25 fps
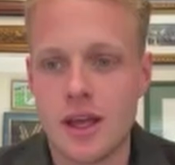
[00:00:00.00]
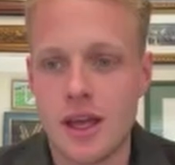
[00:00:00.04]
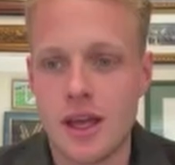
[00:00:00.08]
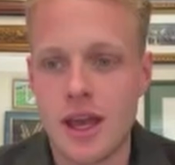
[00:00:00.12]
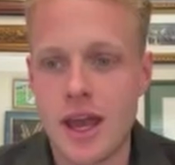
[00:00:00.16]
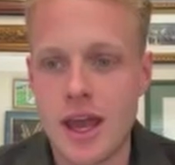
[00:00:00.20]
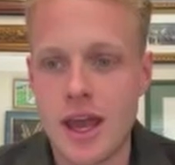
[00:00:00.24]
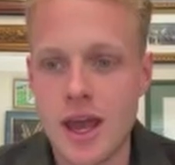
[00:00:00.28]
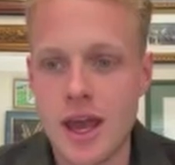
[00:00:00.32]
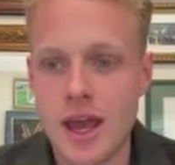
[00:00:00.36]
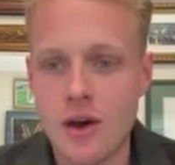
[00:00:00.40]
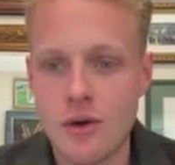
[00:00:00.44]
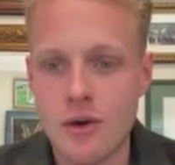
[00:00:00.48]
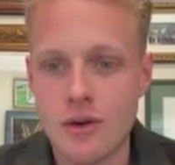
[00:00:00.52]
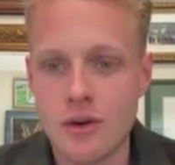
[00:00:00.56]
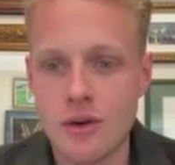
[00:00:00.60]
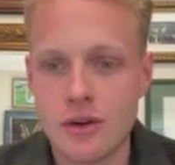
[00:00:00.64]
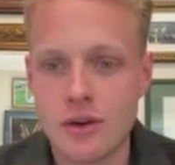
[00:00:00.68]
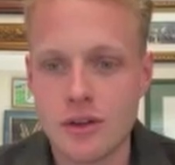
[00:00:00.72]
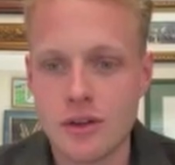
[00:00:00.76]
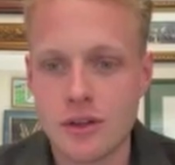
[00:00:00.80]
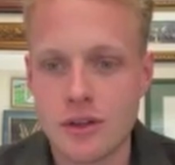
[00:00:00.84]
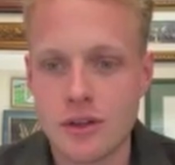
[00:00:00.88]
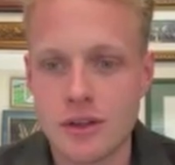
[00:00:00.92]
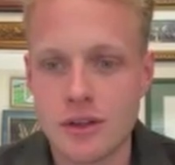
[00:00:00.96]

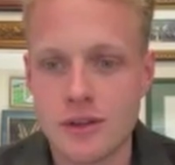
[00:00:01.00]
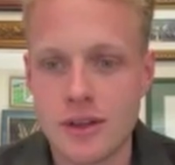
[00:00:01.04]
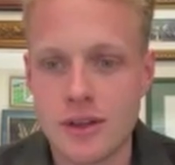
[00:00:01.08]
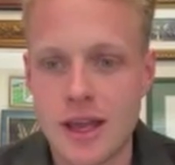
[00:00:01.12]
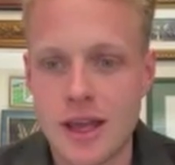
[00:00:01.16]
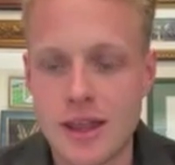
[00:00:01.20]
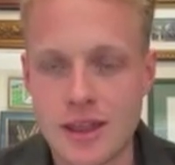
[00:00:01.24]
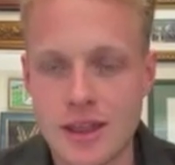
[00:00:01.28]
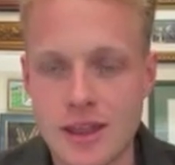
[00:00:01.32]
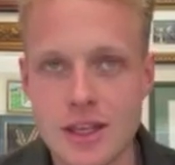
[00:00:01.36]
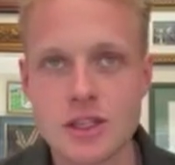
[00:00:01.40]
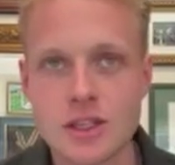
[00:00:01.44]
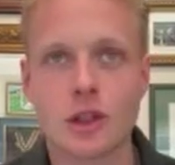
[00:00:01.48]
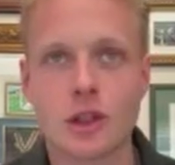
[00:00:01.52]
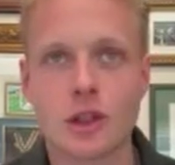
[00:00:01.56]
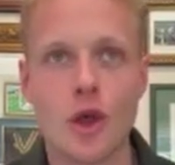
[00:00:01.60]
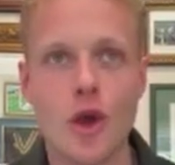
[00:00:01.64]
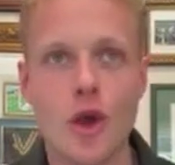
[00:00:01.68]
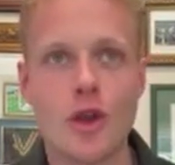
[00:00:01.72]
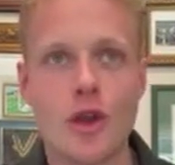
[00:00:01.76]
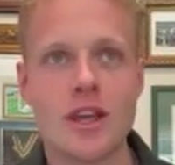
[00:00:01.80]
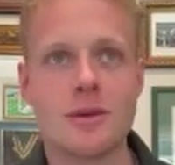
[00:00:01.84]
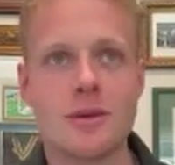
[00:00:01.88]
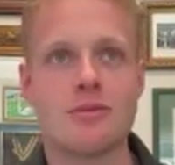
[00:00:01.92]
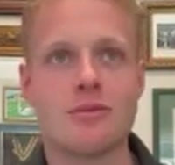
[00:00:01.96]
how this
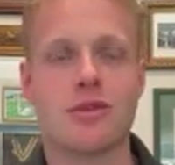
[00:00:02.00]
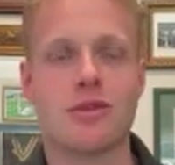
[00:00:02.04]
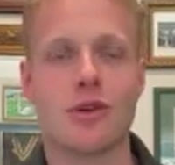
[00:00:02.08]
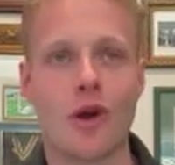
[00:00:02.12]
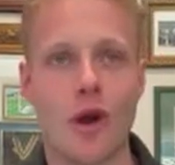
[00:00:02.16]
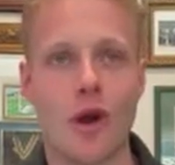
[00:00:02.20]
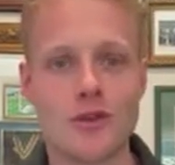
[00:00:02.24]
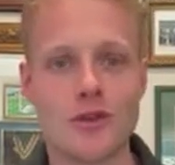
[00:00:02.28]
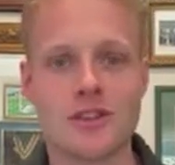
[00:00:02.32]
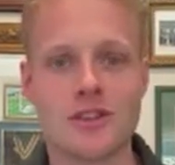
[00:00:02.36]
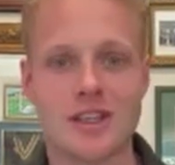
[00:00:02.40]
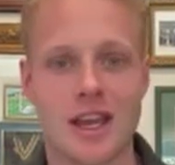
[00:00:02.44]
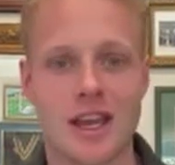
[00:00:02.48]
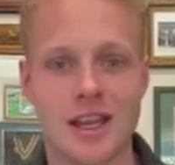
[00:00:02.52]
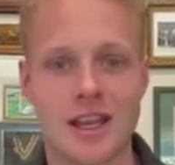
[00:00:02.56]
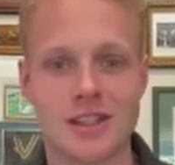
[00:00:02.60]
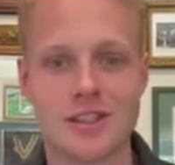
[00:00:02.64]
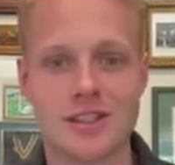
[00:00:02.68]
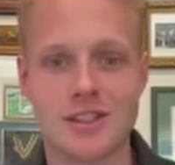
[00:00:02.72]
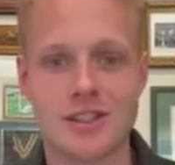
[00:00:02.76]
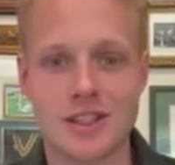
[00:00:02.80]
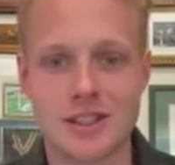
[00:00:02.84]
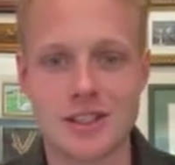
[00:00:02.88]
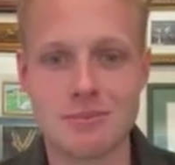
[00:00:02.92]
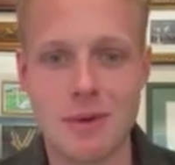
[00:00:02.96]
learning
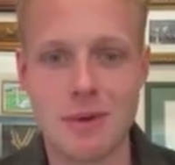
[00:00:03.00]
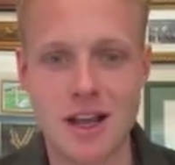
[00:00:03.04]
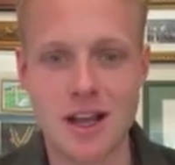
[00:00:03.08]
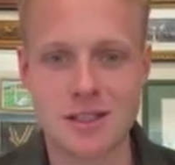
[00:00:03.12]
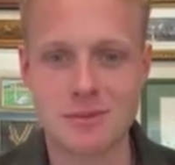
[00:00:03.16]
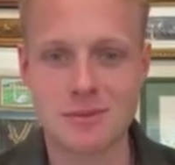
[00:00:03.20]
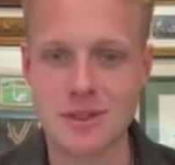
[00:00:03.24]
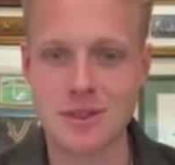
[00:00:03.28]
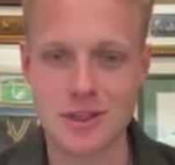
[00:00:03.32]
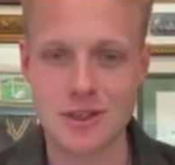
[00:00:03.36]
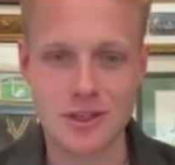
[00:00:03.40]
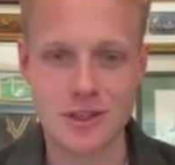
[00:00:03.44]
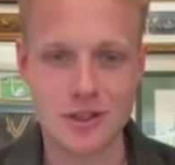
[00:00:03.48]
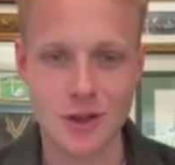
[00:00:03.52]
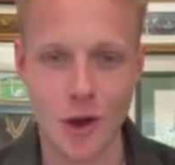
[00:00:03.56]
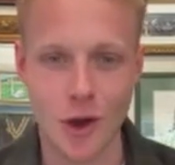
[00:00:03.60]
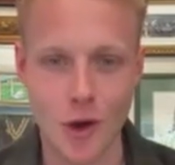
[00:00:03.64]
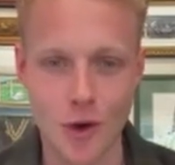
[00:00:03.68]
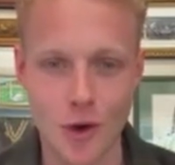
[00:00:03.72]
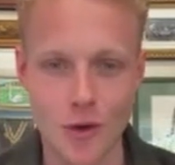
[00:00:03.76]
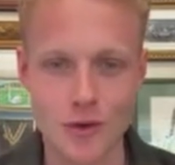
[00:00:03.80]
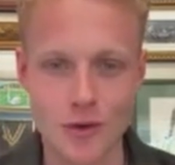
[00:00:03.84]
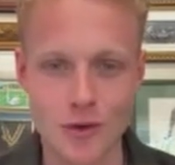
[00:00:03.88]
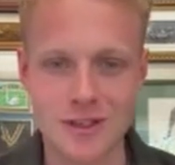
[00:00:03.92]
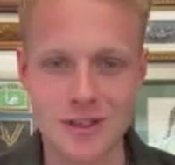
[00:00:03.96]
process just must be
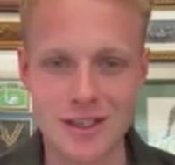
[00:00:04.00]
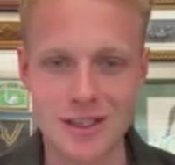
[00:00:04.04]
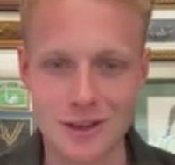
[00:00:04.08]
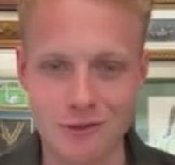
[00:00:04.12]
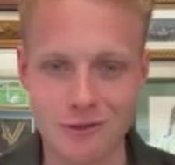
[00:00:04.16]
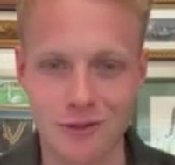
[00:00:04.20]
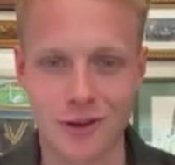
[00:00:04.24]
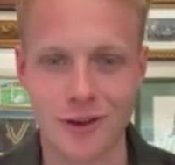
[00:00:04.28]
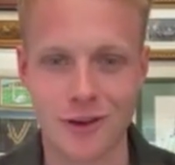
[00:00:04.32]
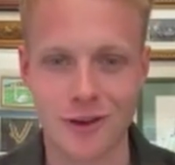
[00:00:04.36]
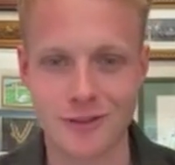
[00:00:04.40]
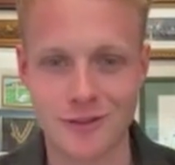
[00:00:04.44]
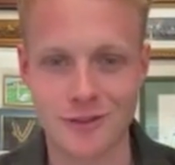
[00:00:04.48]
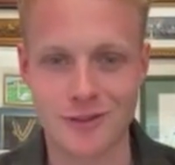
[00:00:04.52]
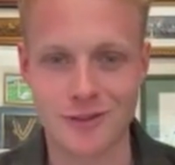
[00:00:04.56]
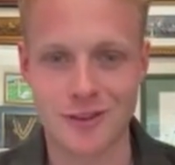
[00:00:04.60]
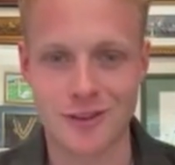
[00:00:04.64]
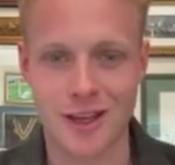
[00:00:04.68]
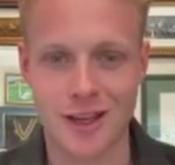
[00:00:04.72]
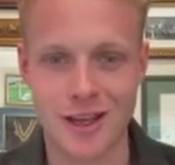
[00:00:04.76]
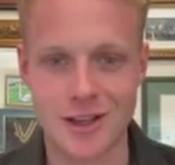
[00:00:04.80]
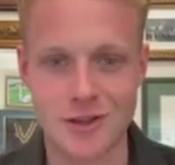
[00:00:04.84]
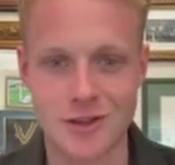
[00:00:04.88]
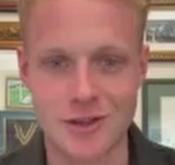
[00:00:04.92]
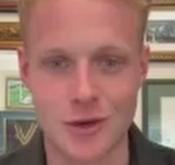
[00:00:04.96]
so different for
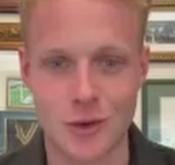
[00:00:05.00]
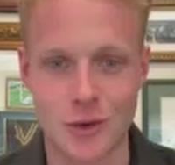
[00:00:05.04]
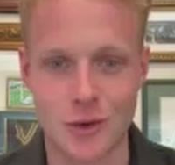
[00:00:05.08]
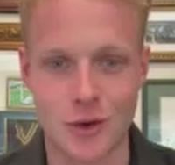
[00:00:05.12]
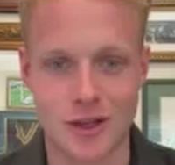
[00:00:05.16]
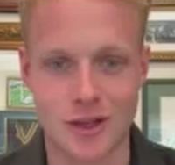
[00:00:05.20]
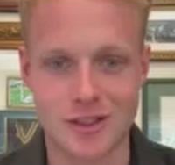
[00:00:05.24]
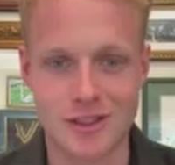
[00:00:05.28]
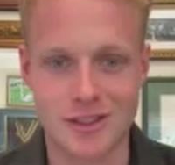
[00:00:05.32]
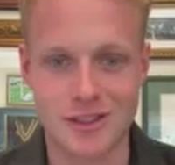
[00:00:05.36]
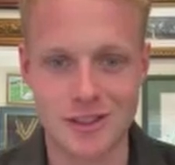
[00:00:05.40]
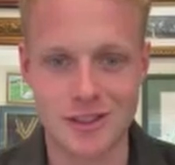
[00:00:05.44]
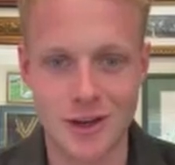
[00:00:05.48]
each horse.